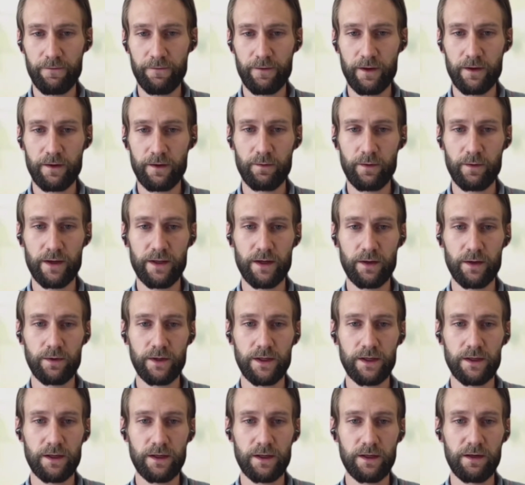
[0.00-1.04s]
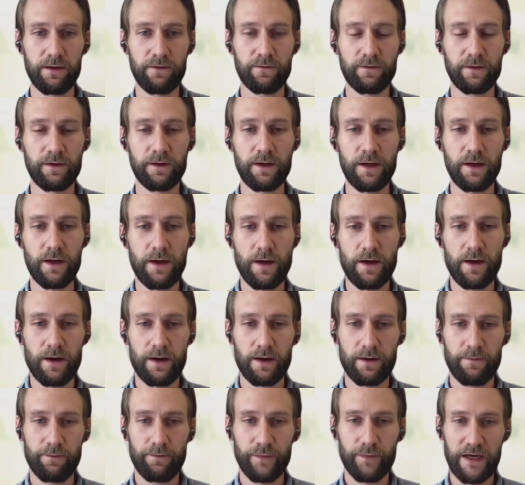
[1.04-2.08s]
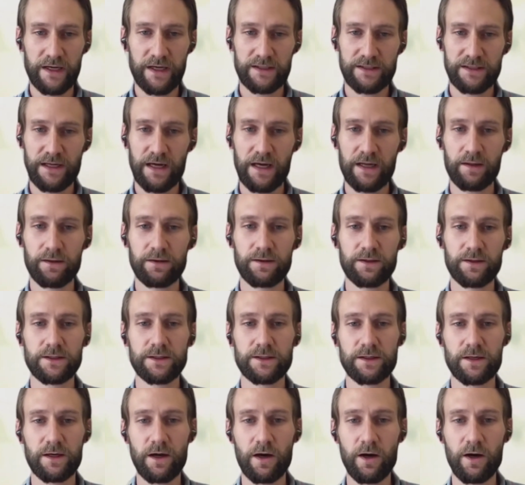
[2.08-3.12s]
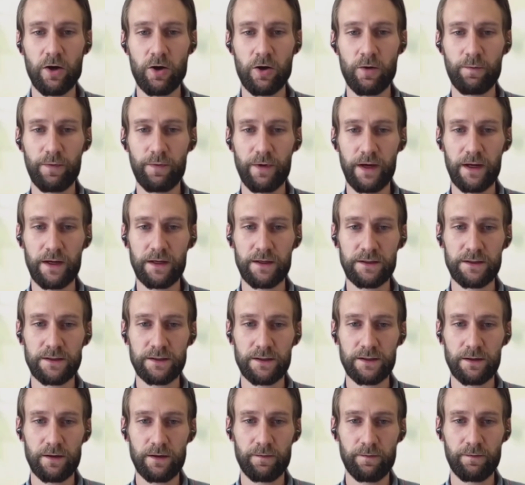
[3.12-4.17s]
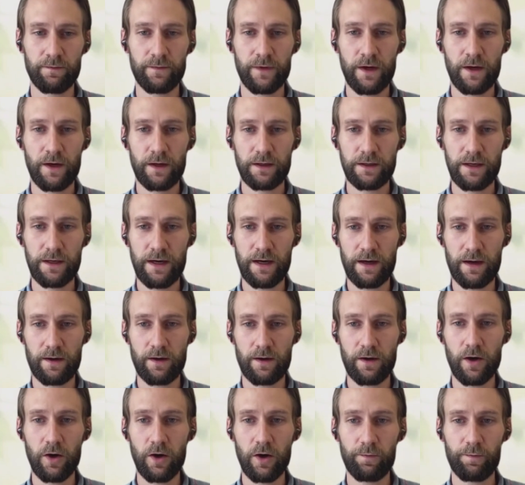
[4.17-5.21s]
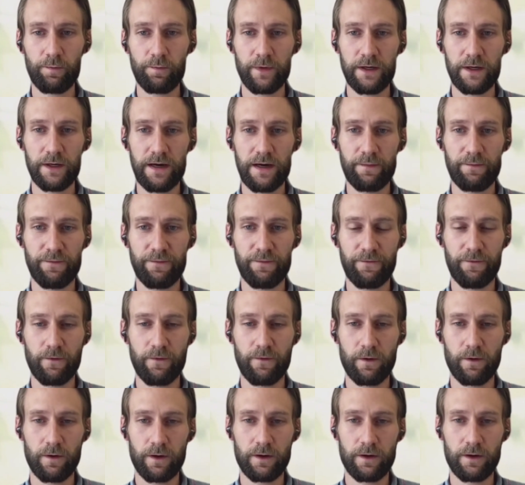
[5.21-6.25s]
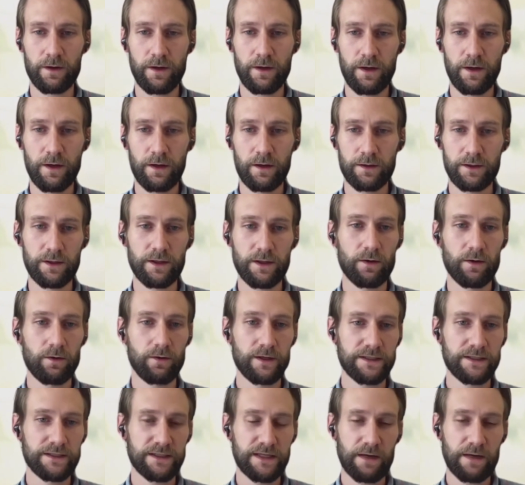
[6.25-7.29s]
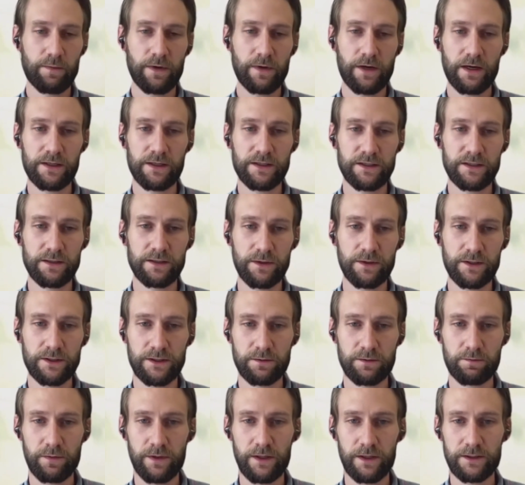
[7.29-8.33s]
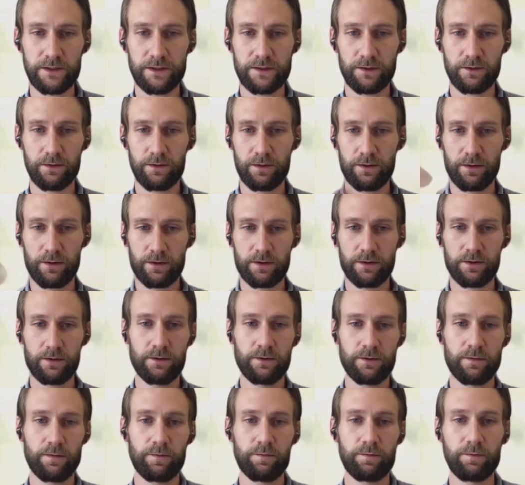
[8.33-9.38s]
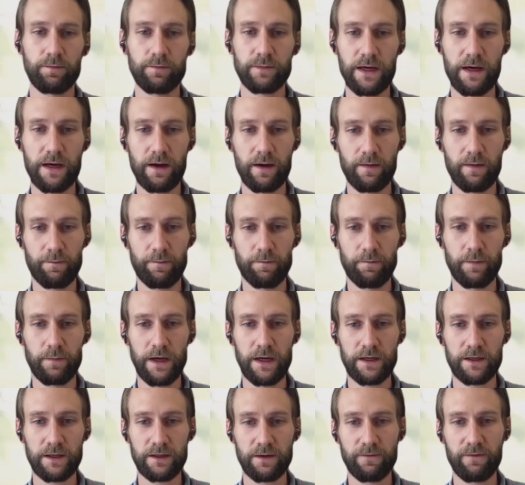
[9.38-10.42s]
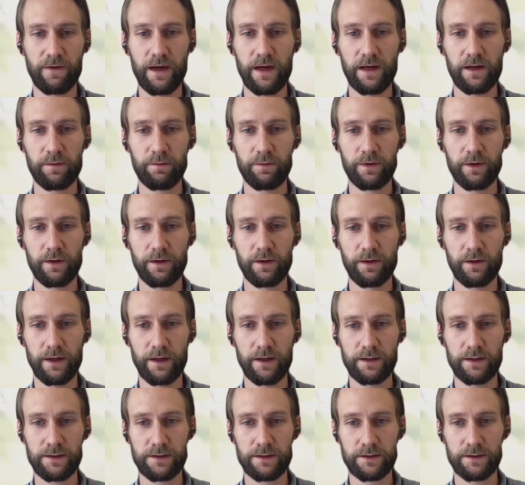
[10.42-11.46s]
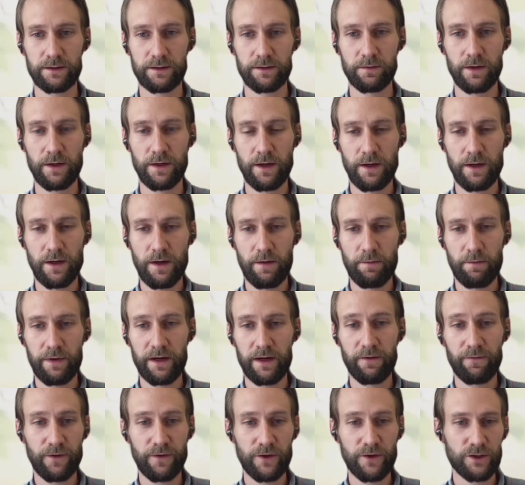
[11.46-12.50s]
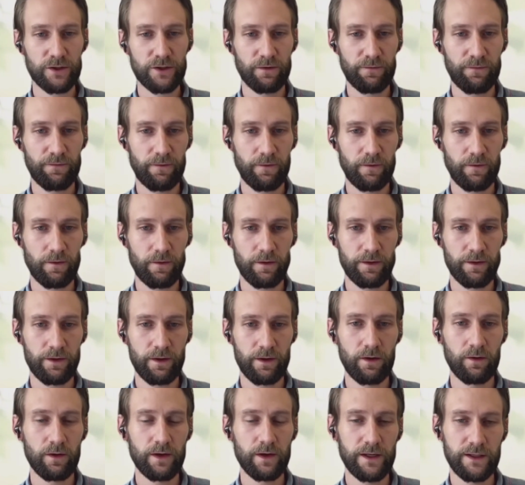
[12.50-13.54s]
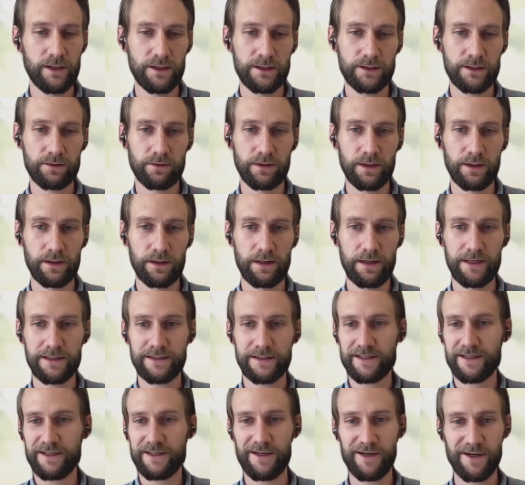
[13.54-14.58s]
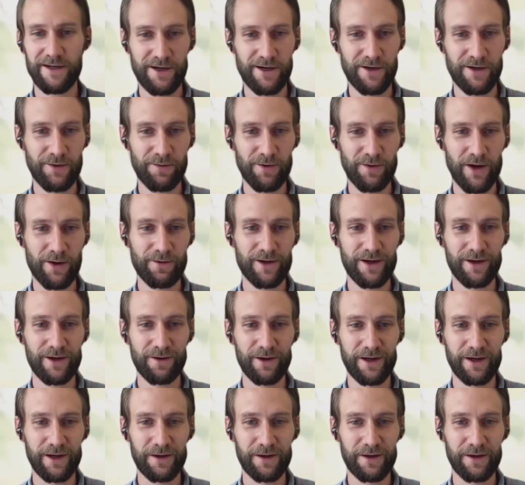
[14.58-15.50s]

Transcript: and whether we can even extend the scope and open it up for not only STEP customers, but to make it available and beneficial for the whole industry. Let's see where we're going.